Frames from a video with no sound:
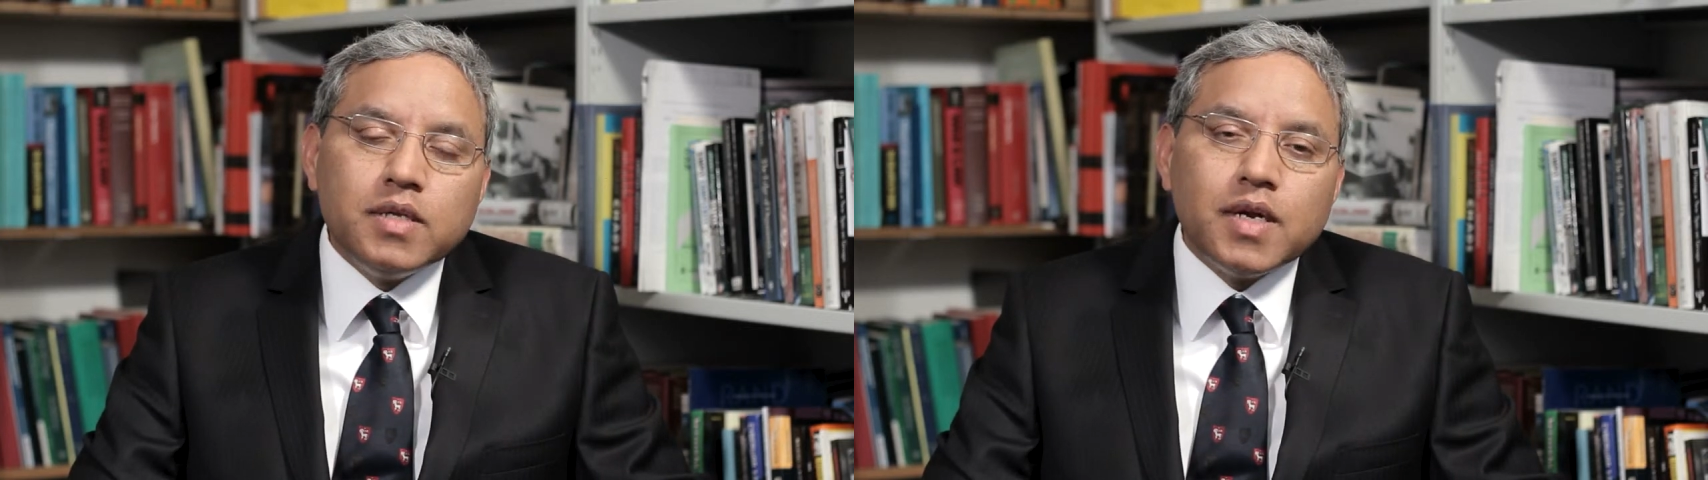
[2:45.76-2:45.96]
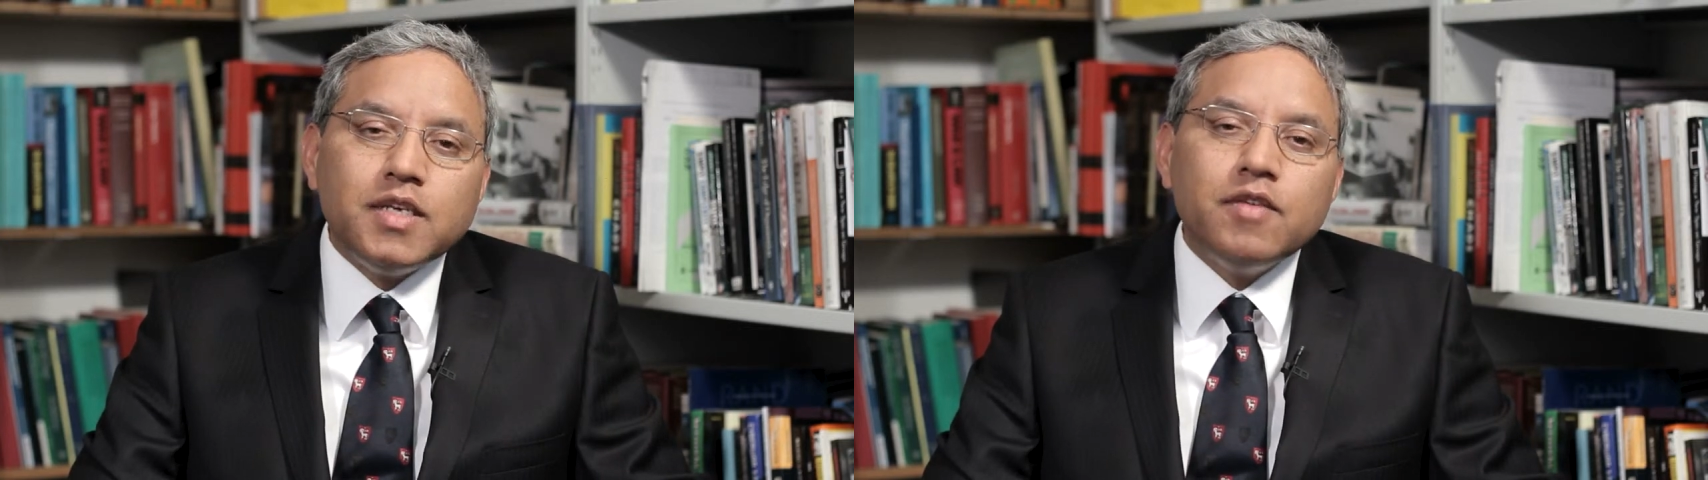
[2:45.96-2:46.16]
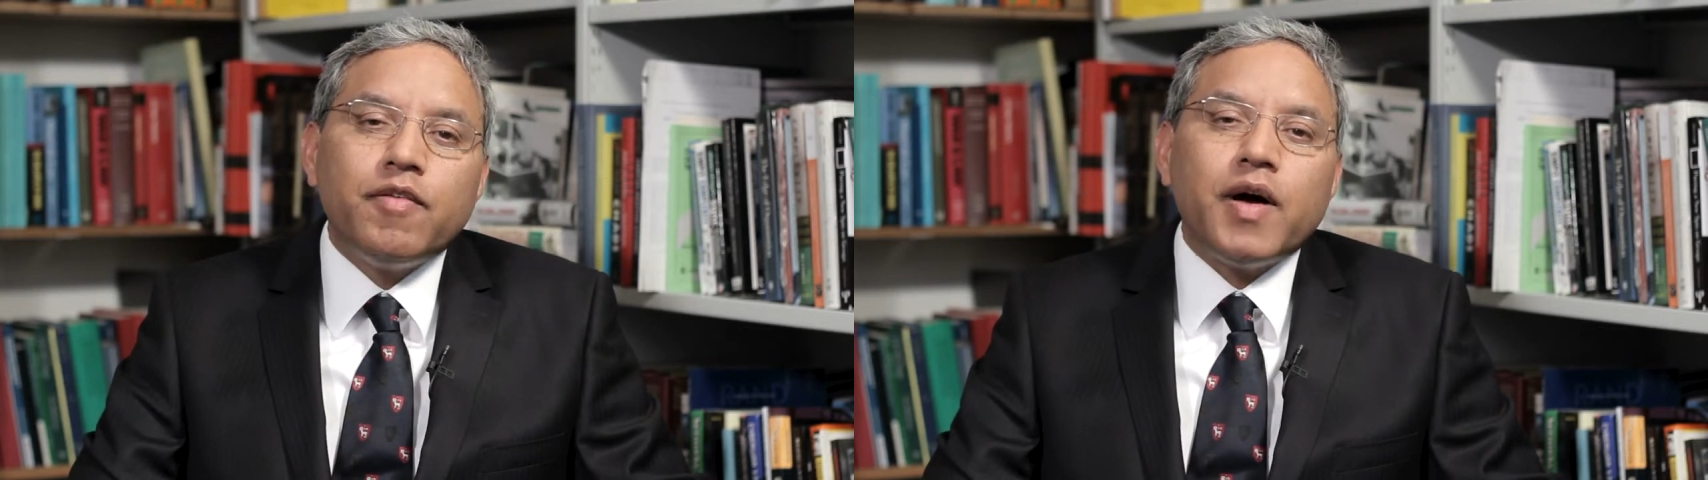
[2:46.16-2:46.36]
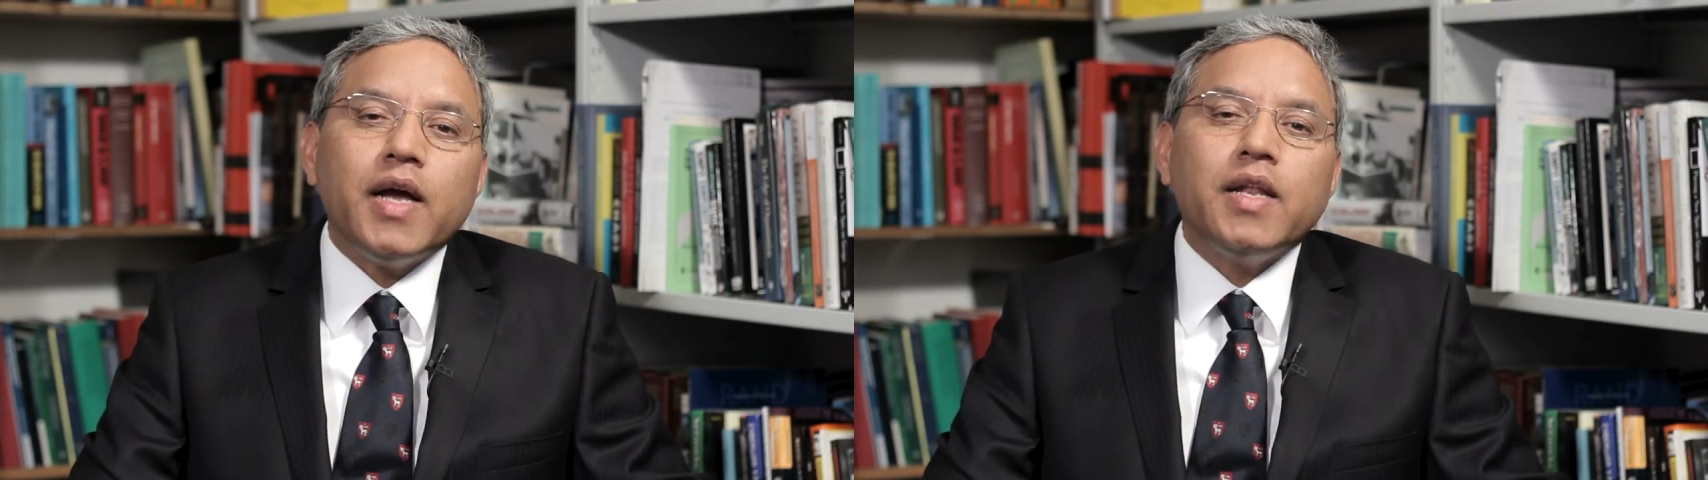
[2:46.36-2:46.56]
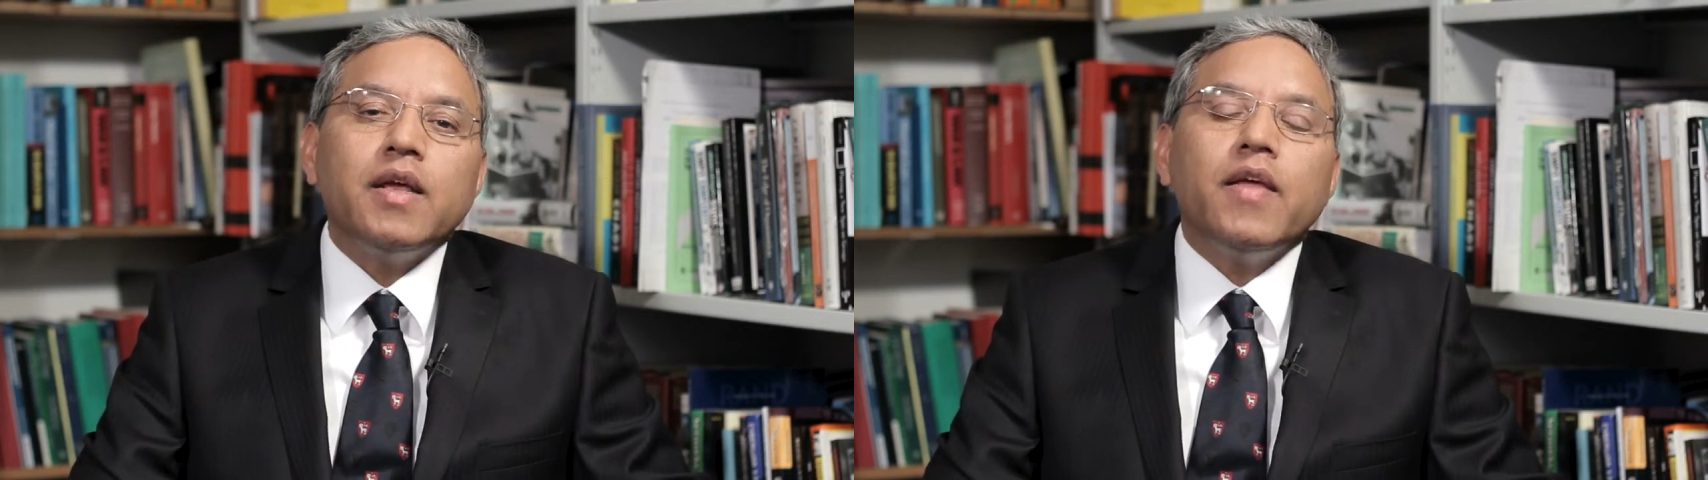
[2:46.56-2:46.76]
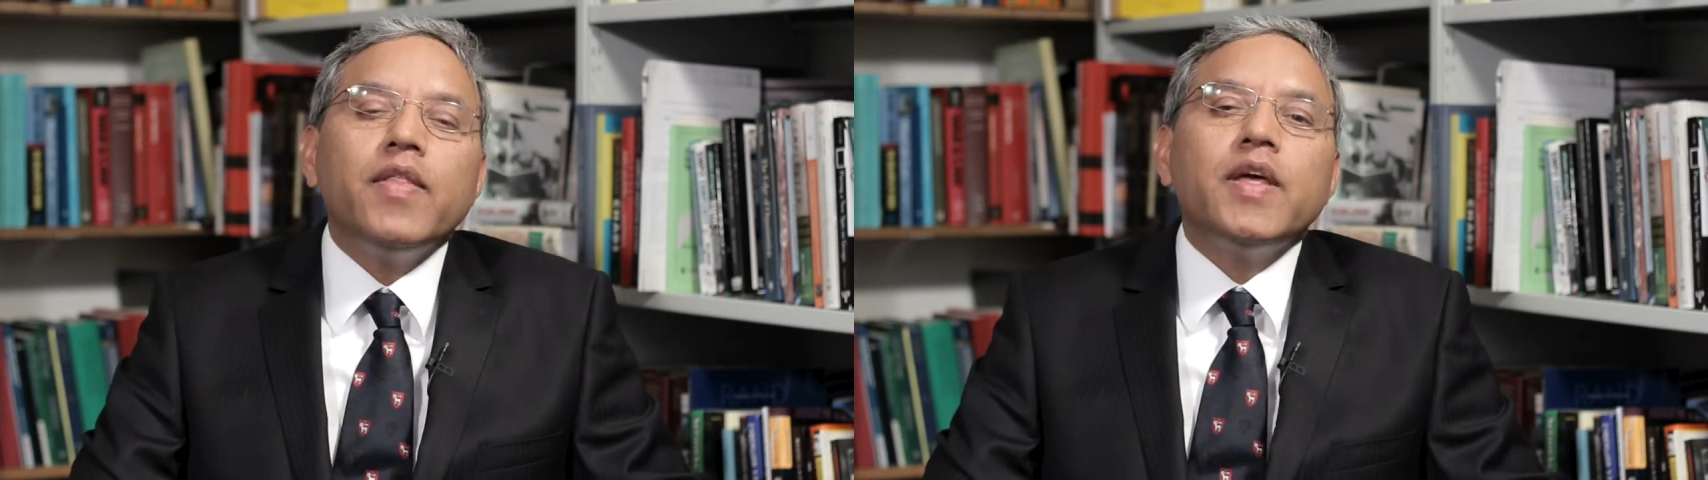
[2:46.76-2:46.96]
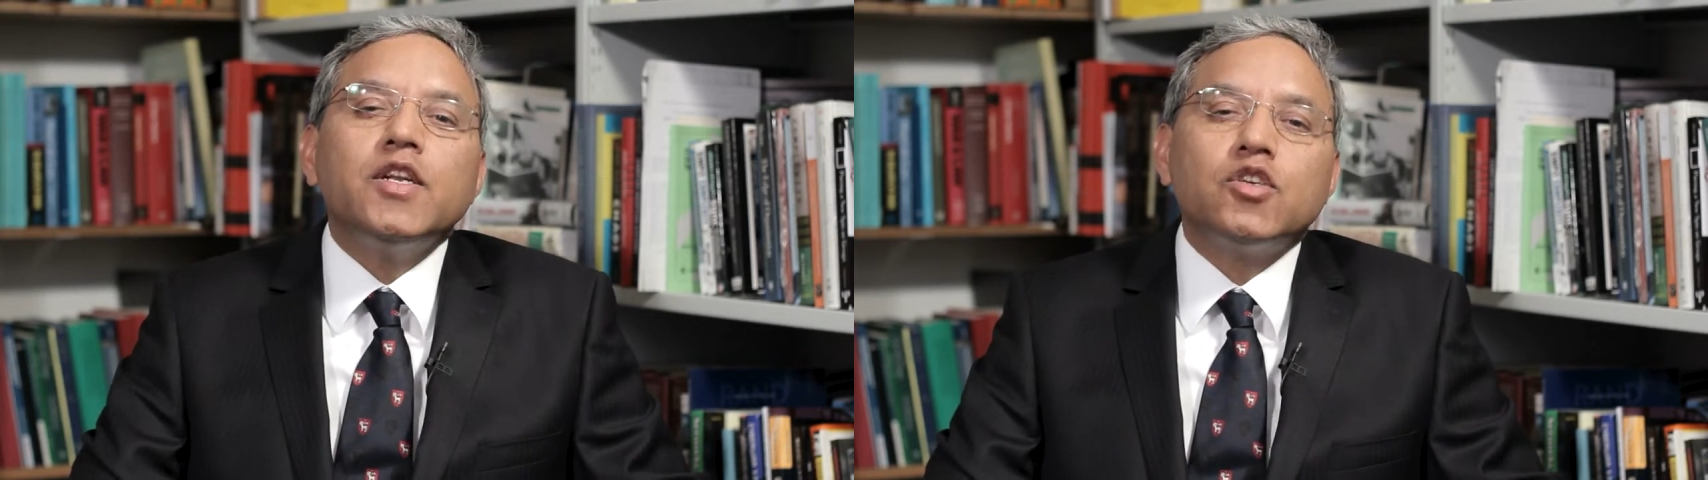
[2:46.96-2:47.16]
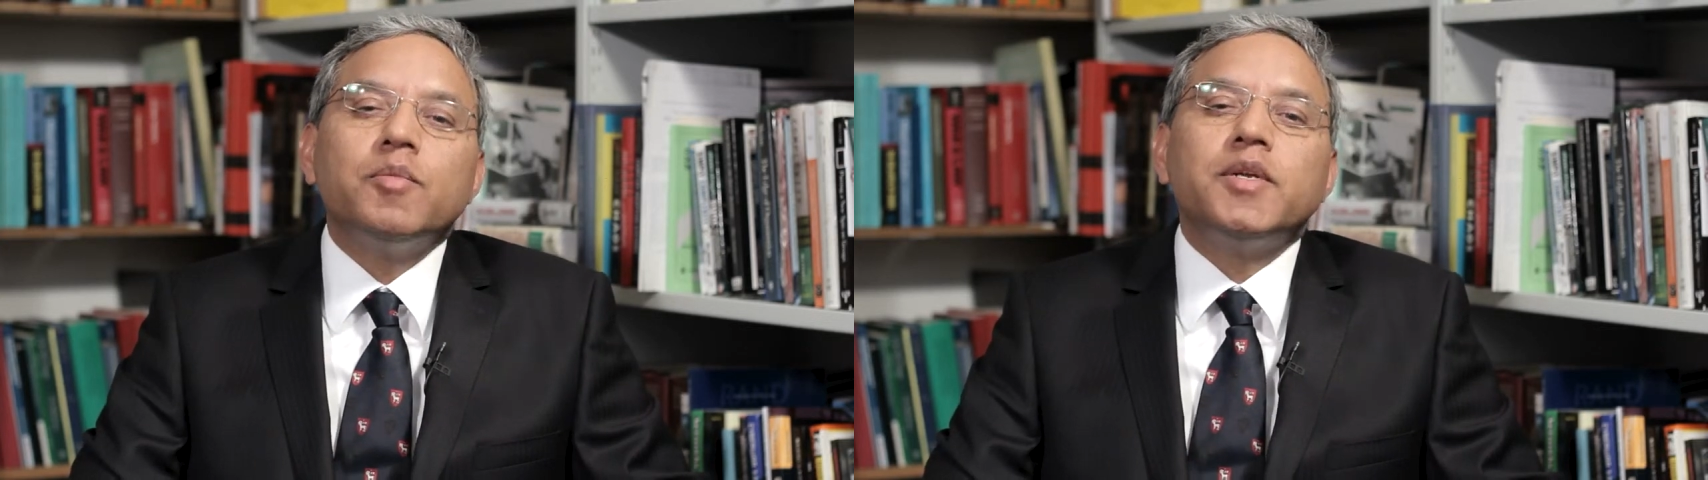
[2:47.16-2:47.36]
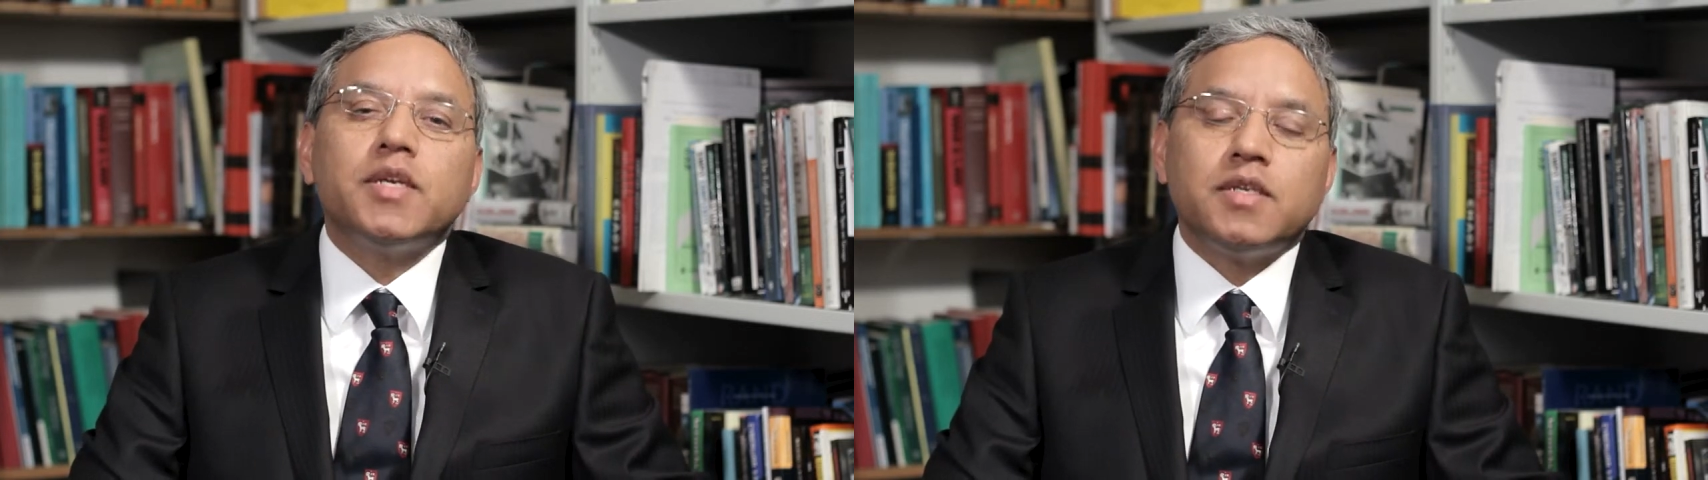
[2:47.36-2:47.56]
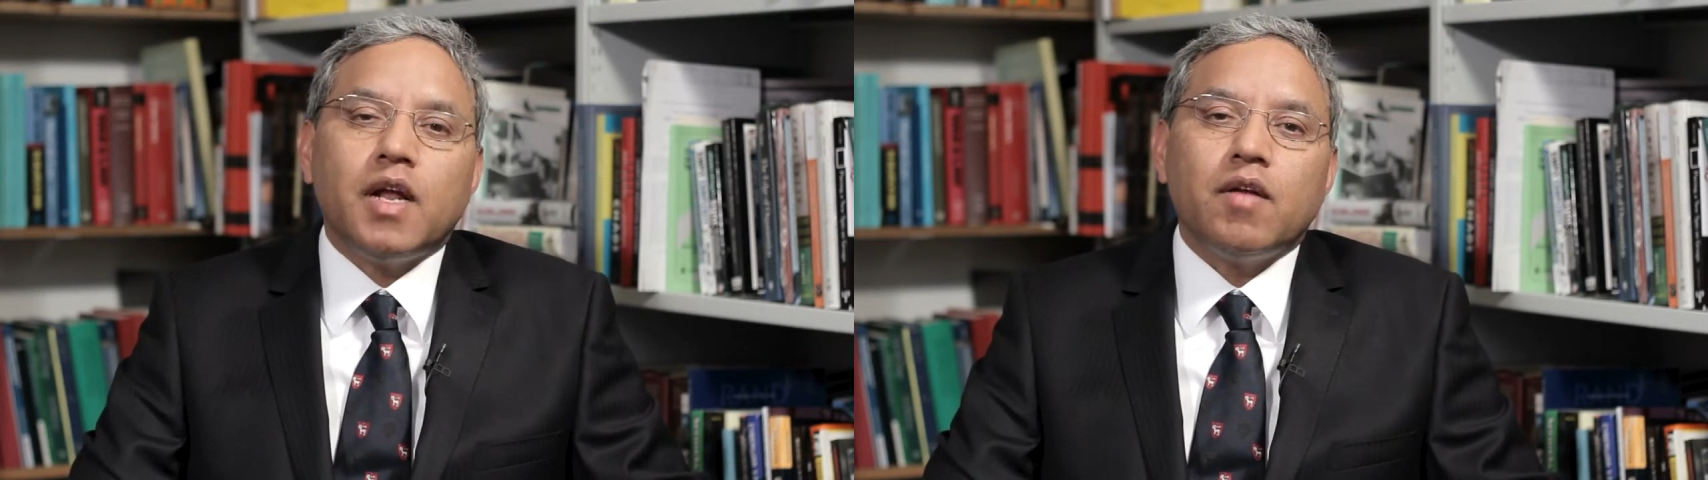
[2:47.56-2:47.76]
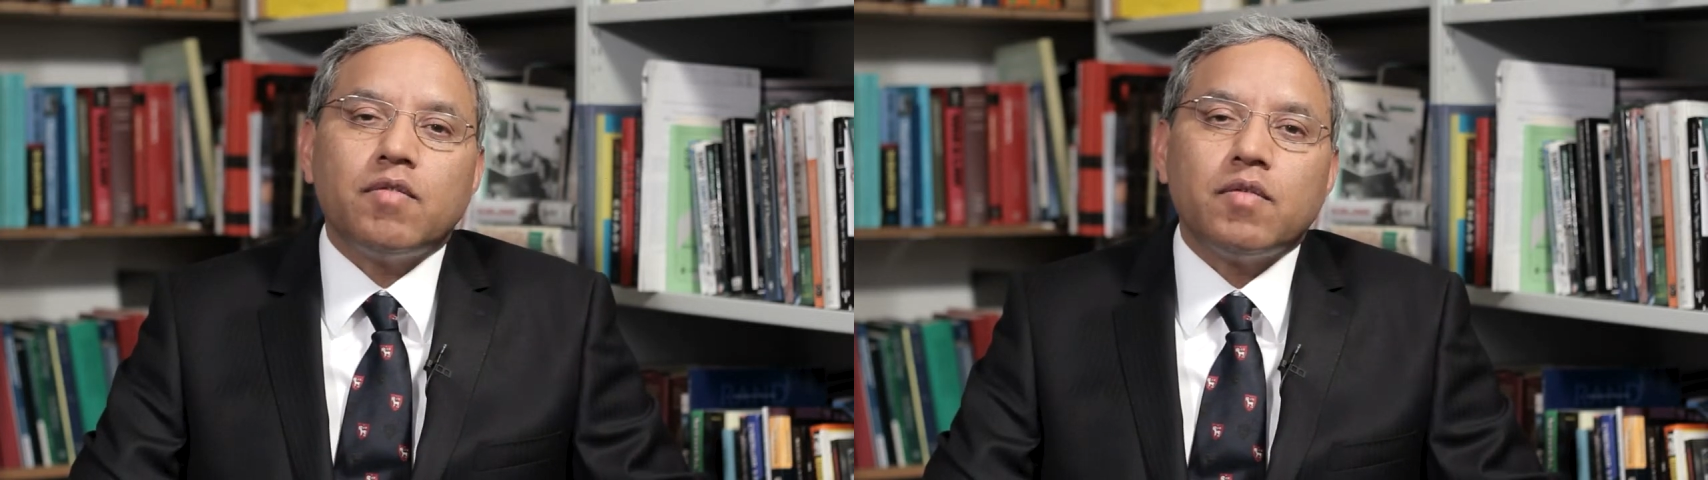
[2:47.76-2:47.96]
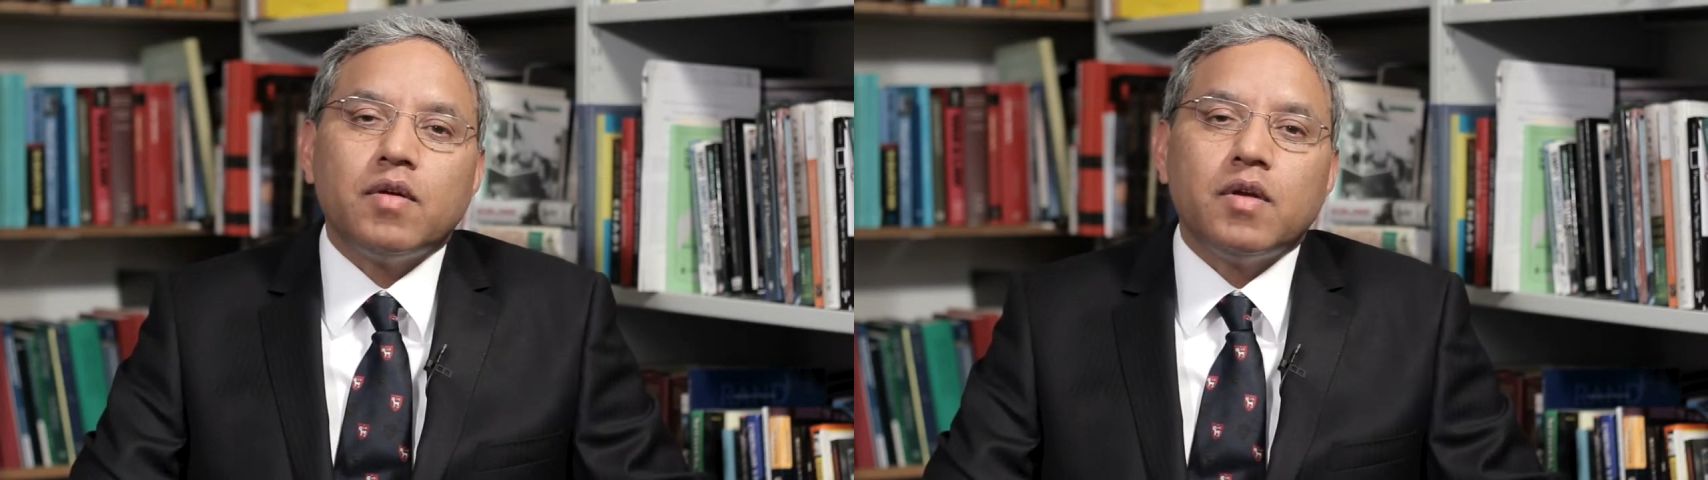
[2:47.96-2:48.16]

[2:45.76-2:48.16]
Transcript: is not defined in the instrument itself.